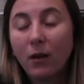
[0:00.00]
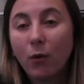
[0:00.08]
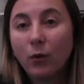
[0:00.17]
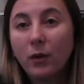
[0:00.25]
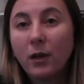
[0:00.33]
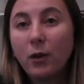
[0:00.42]

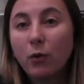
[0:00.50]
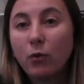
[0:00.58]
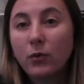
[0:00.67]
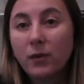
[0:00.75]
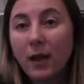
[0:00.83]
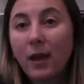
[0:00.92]
on an equal
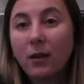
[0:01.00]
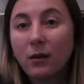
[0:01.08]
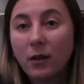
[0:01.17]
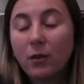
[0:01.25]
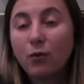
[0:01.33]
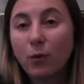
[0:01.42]
scale
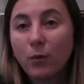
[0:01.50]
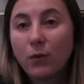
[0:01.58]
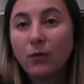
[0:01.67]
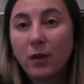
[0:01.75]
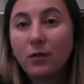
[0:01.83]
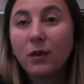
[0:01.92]
in terms
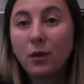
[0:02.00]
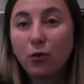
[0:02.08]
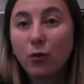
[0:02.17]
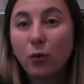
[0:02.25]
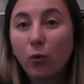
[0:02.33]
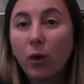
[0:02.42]
of their
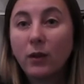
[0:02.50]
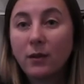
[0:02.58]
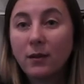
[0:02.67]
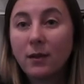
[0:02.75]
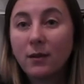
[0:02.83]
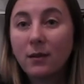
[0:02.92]
teaching
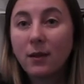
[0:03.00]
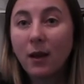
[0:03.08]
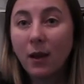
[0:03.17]
qualities.